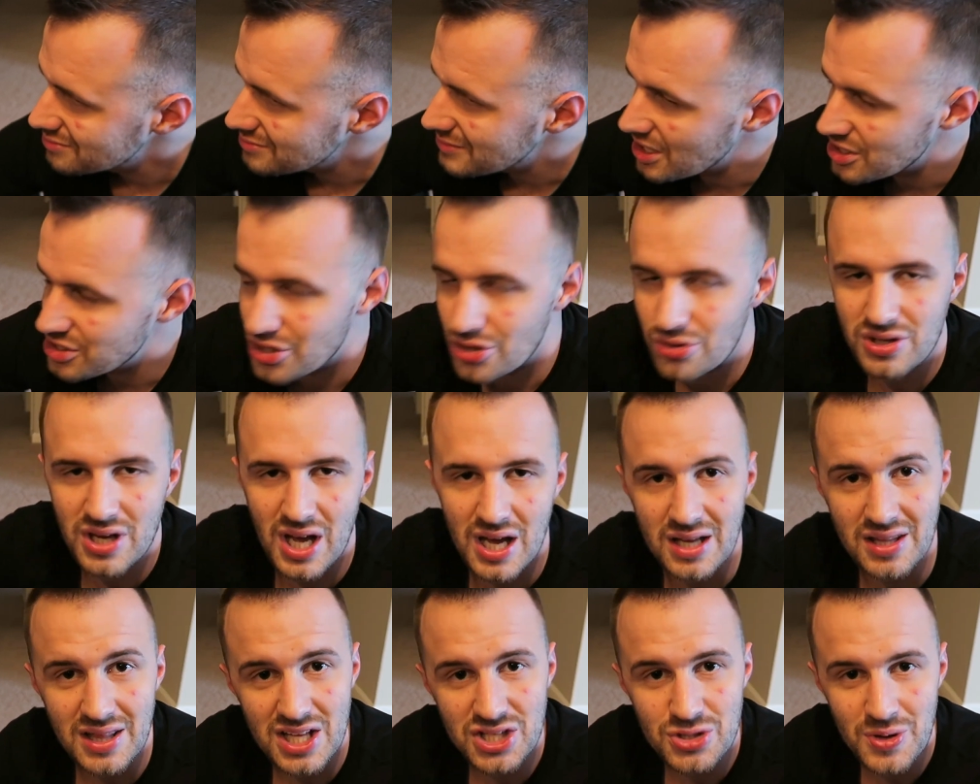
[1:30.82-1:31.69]
That's
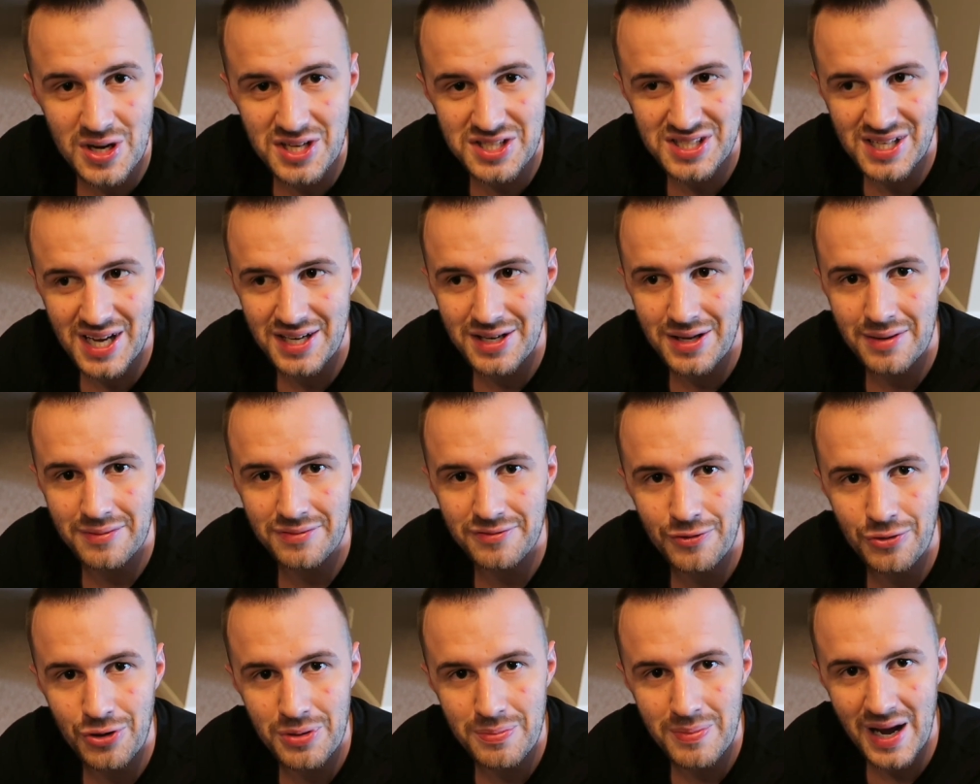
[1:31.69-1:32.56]
okay. That's what I signed
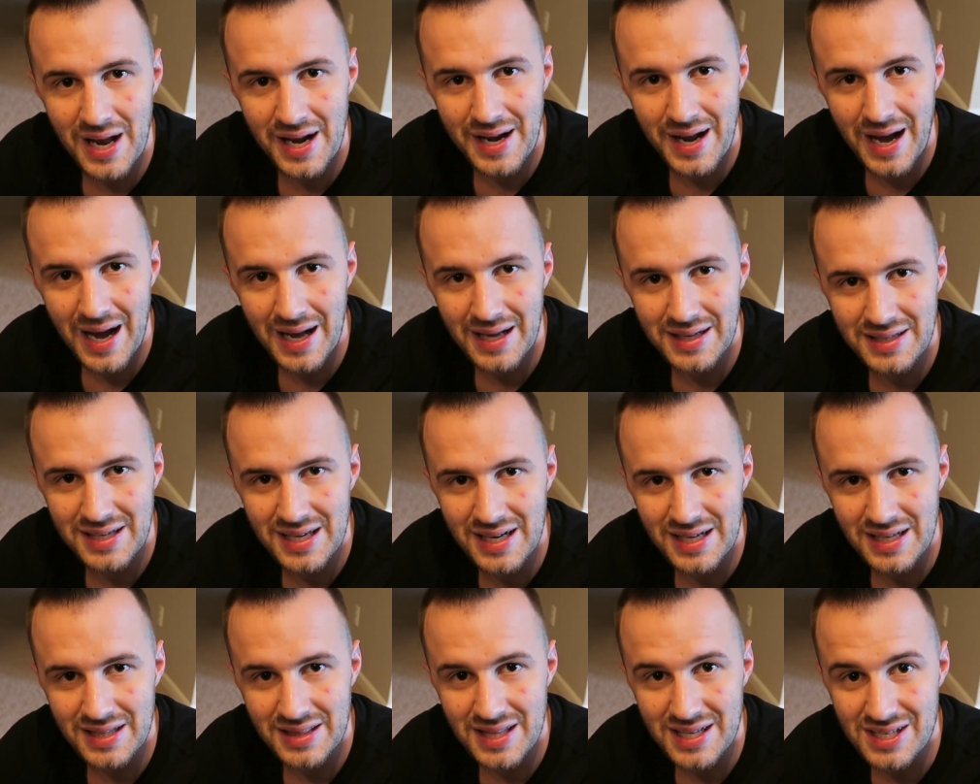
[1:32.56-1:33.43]
up for by not
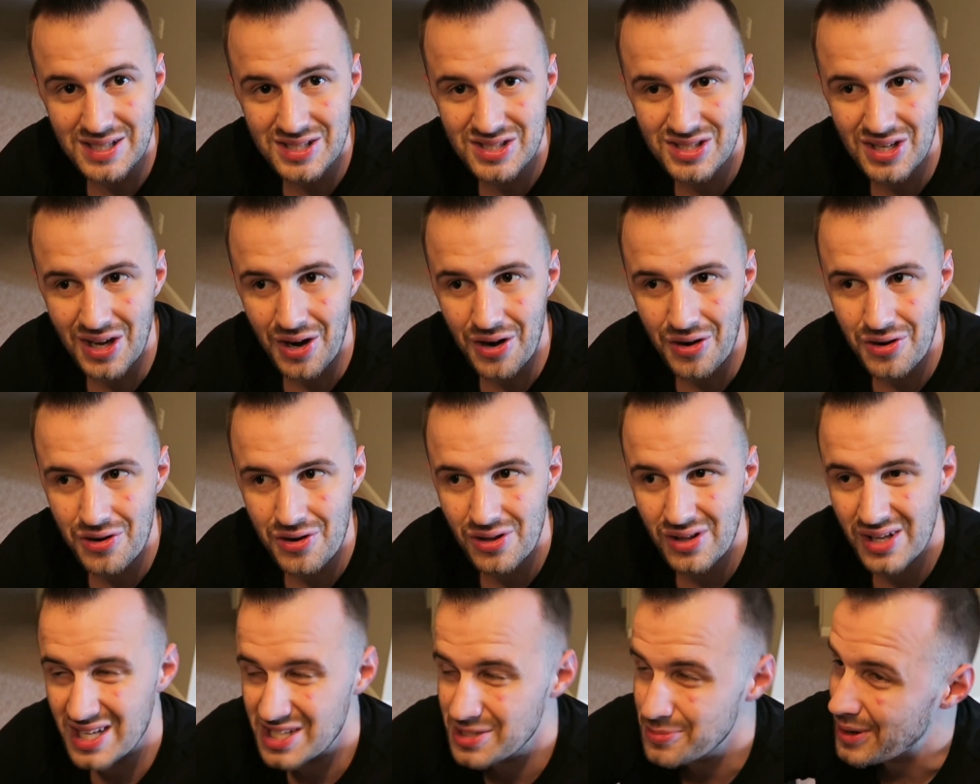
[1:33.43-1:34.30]
getting things done
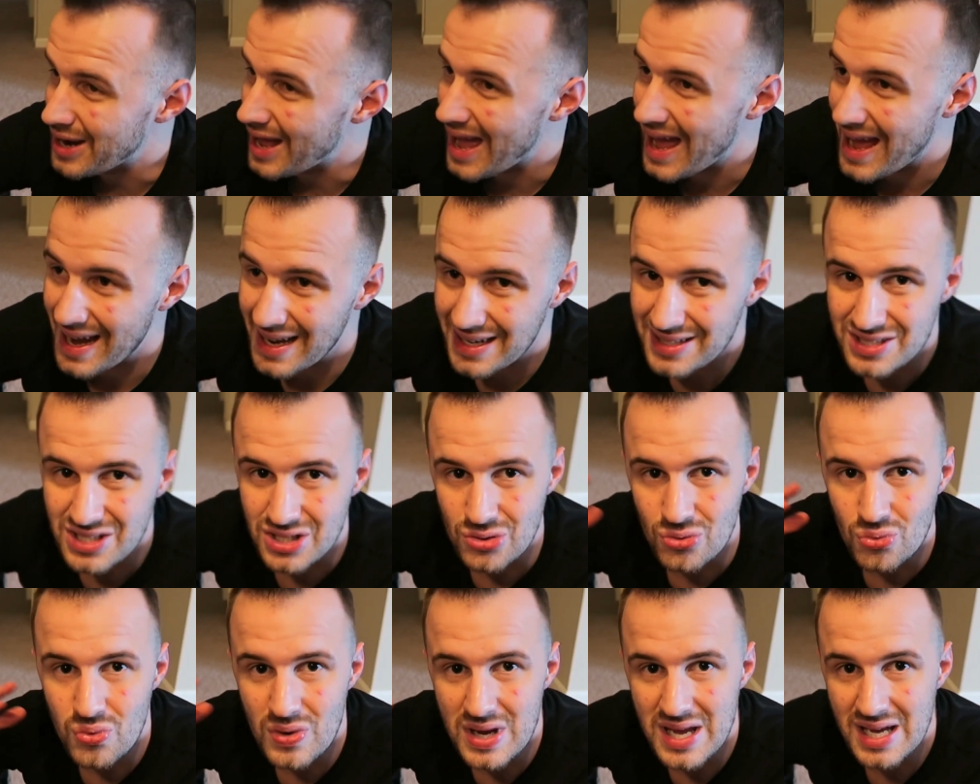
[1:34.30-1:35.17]
early. It's been a
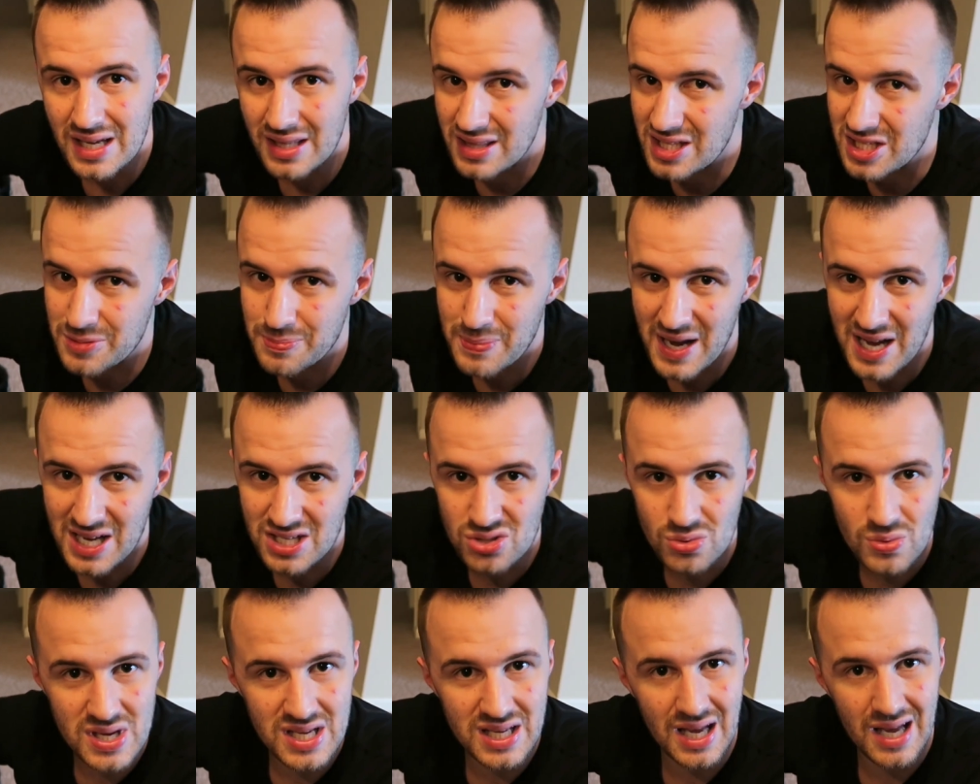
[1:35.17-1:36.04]
hectic week this
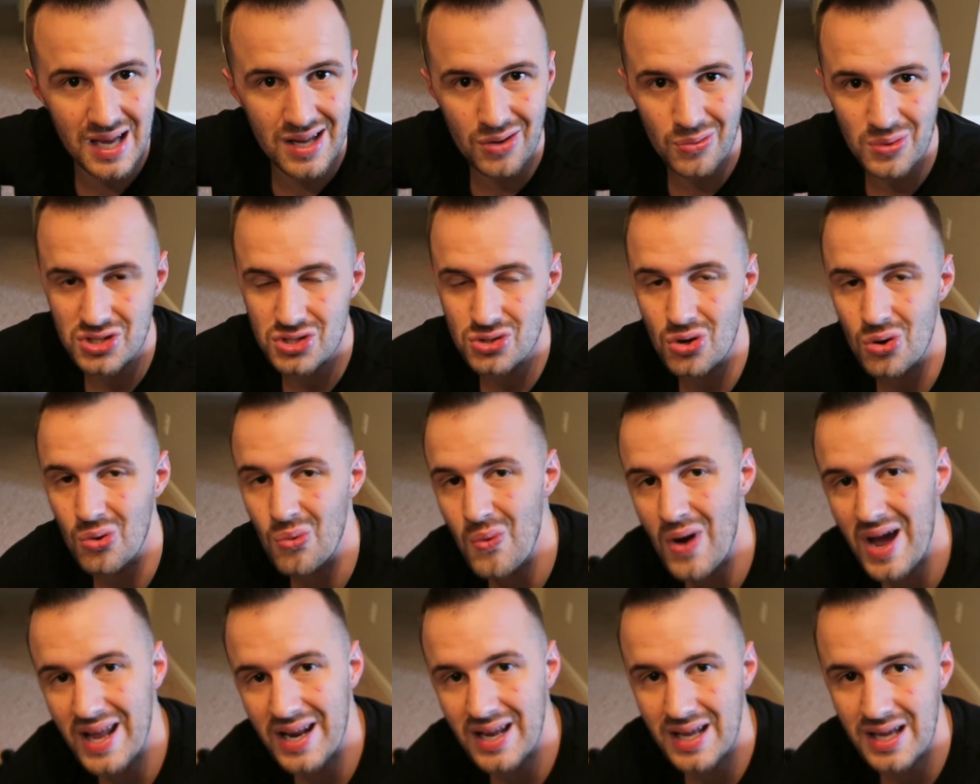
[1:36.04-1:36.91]
past weekend. I went to a
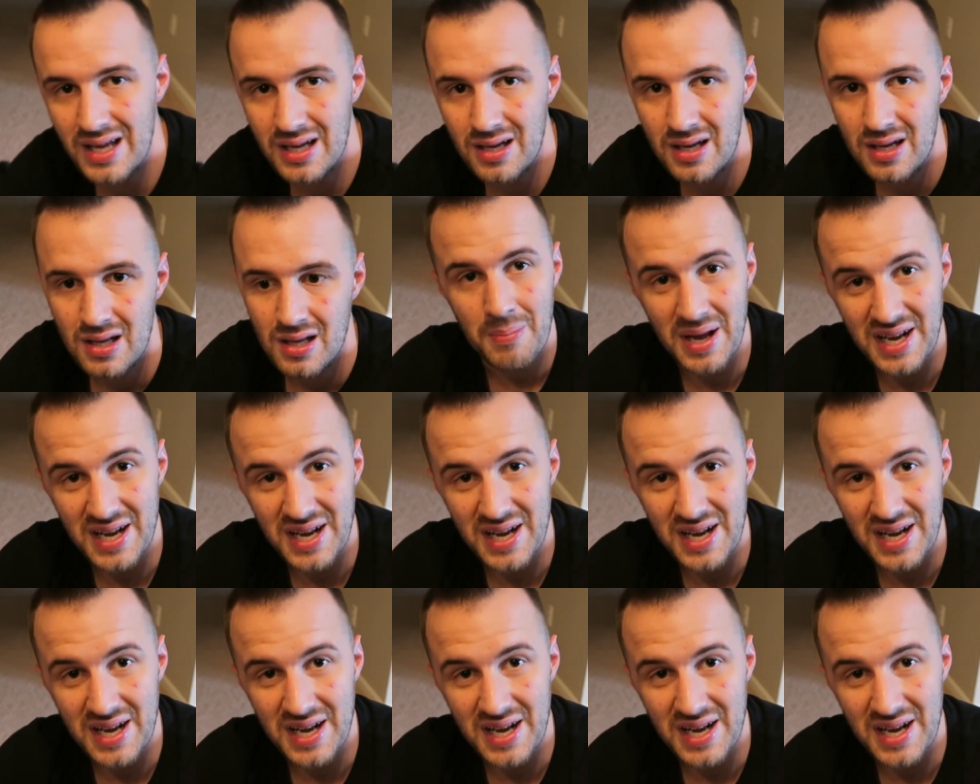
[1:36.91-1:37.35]
wedding.